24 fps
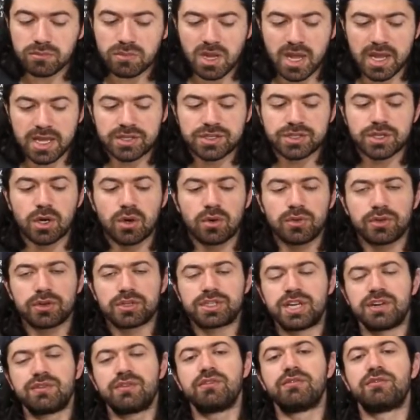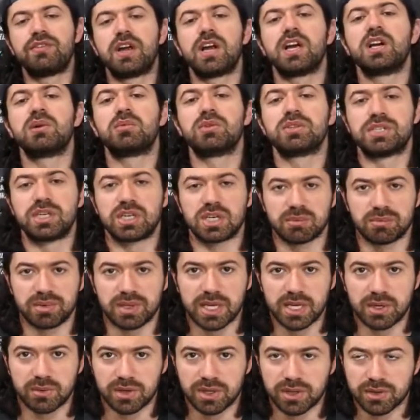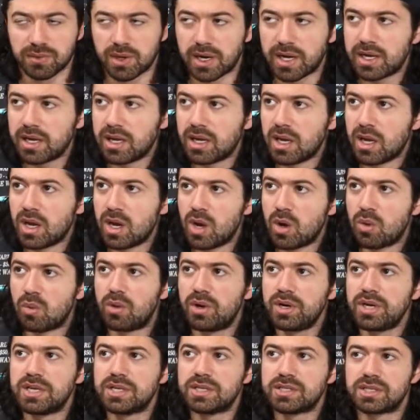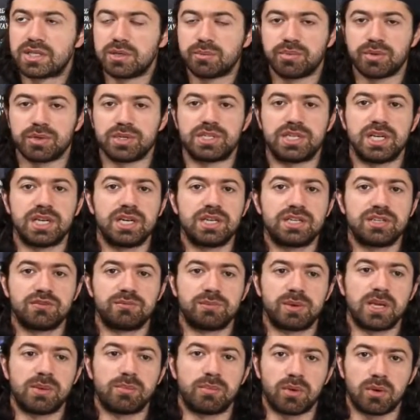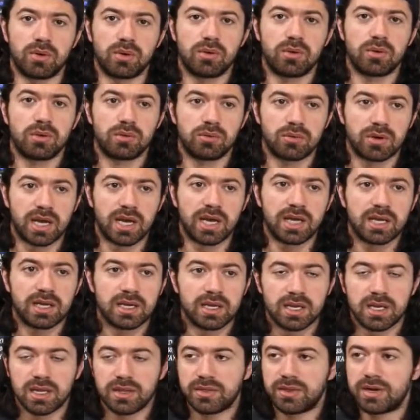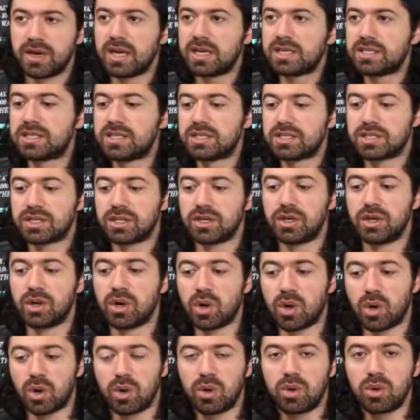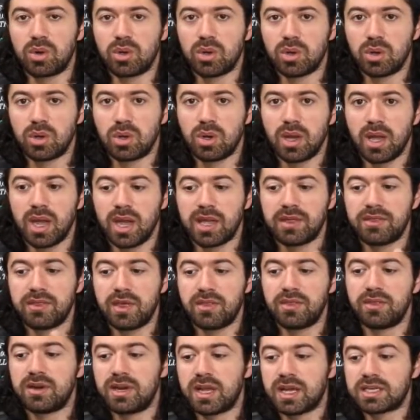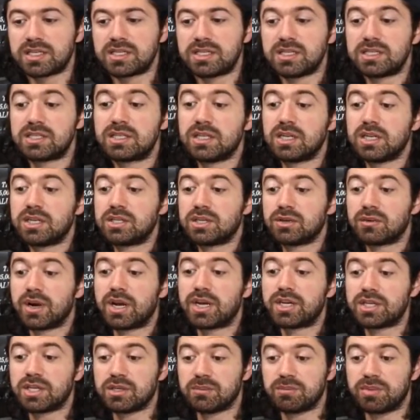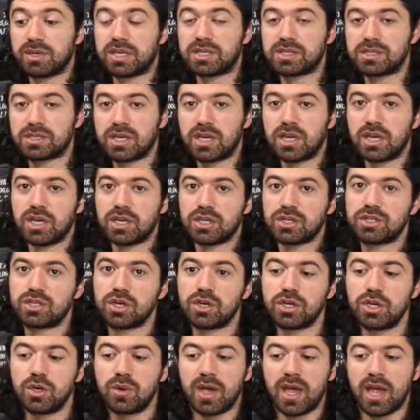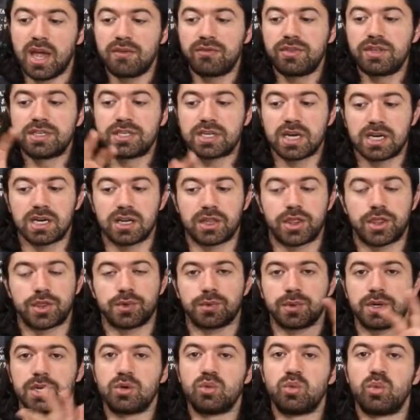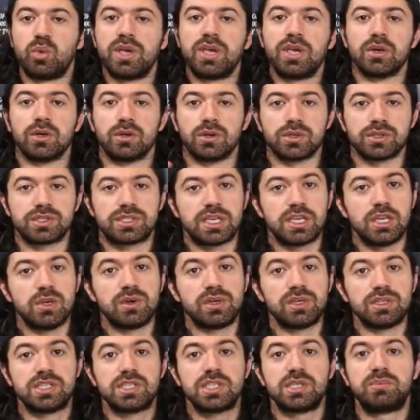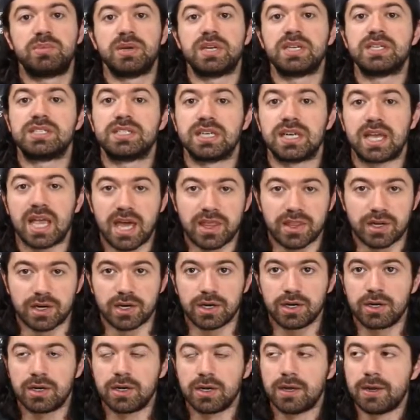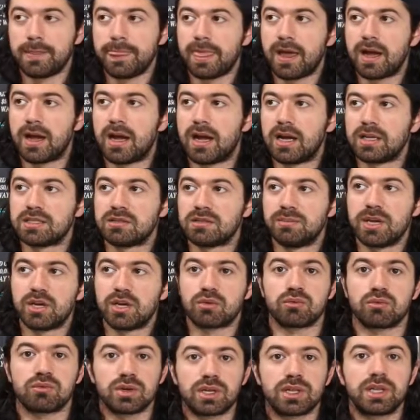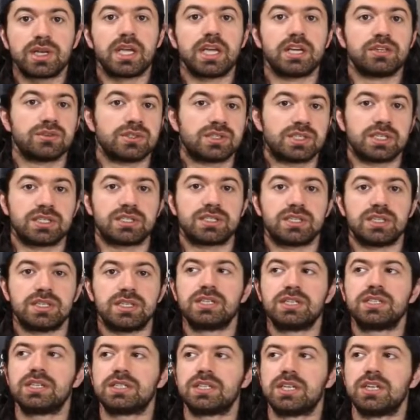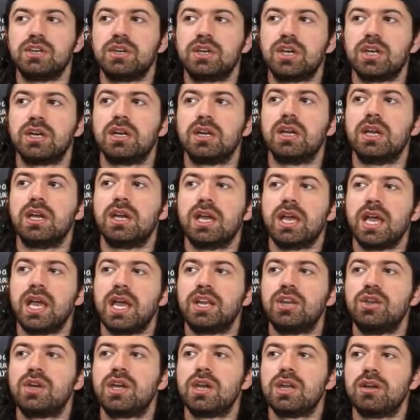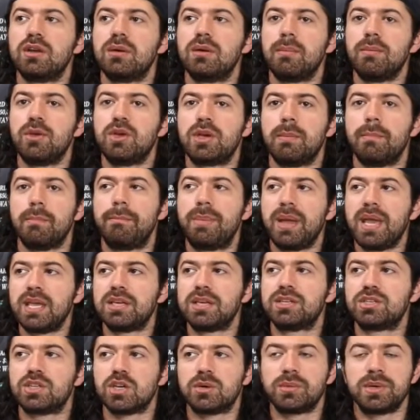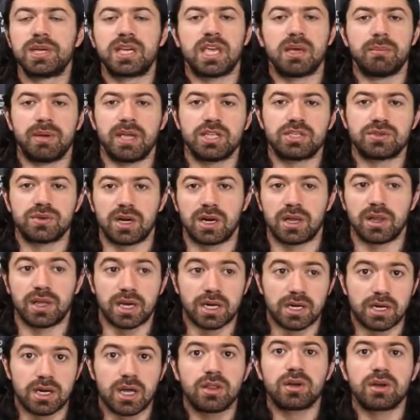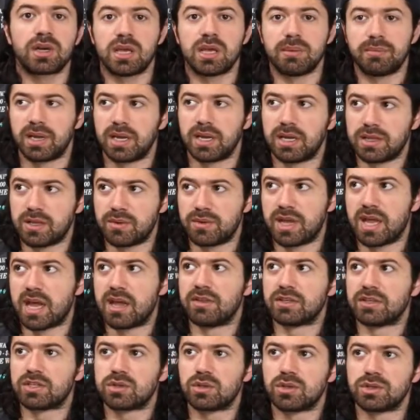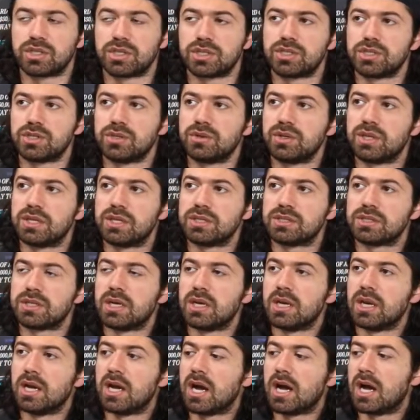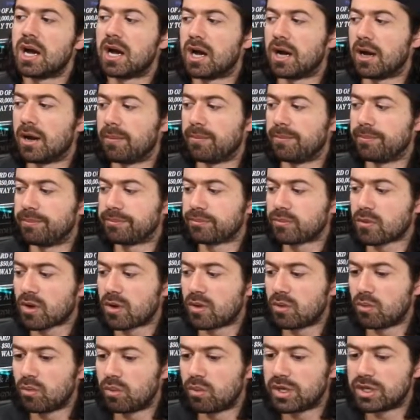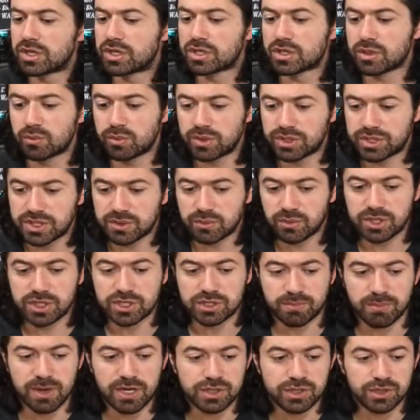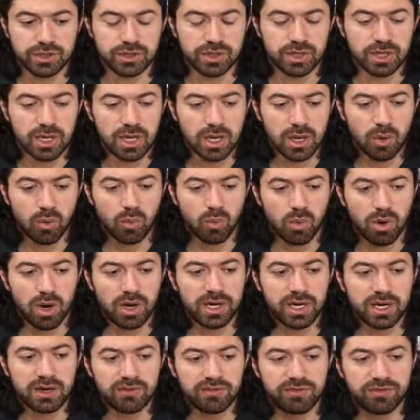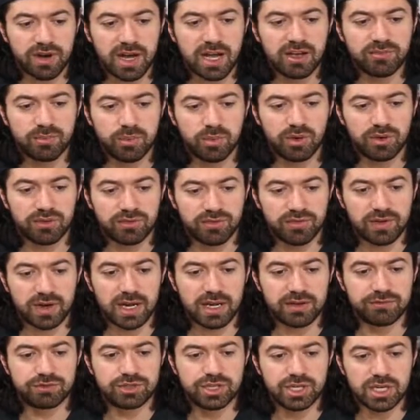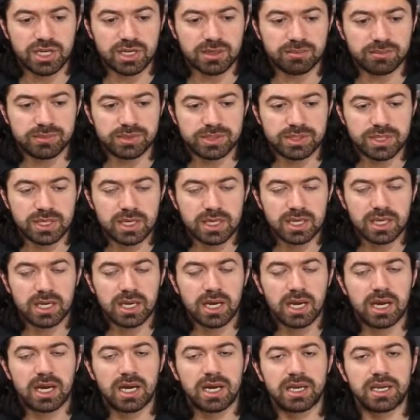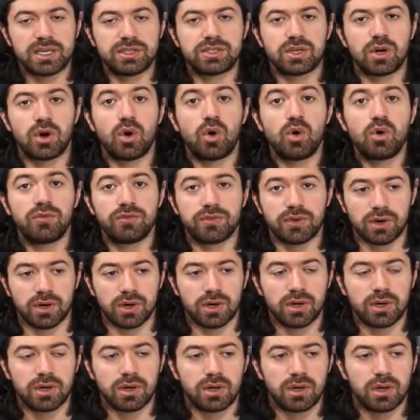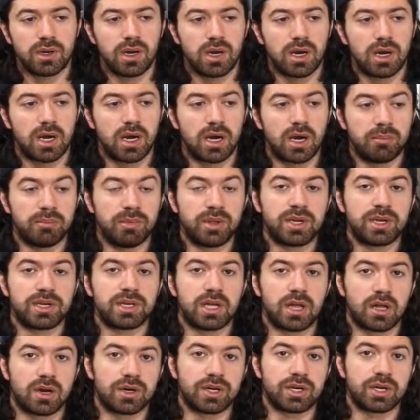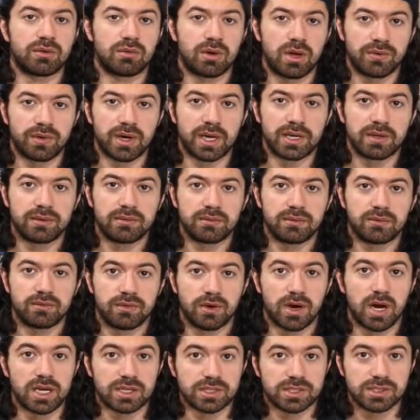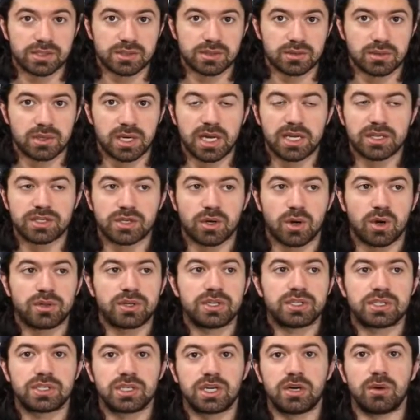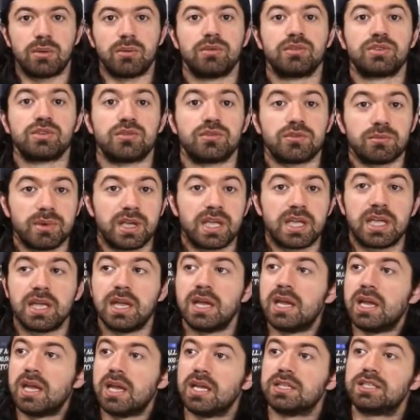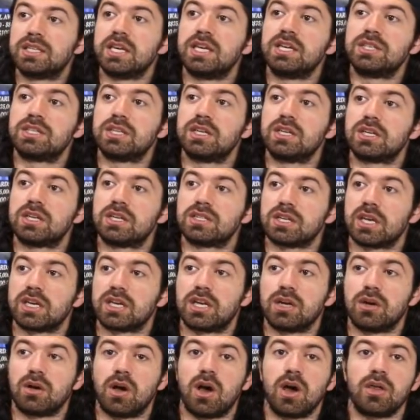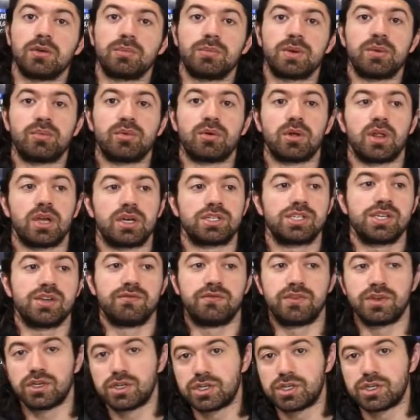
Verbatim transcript: And so there's different variables that you can play with, right? One is the percentage of people, right? The next is the goal, and then the next is the duration piece. So you have these kind of three wheels that you can spin together uh, to make really interesting statistics, and you can and you can you can base so many campaigns around it. Like another campaign that we have that's launching soon is um, we just we just we just measured one in 5.5 gyms uh, is over uh, a million dollar a year run rate for us, right? And so all these, you know, so for me, it's easy because like, you know, other people are like seven figure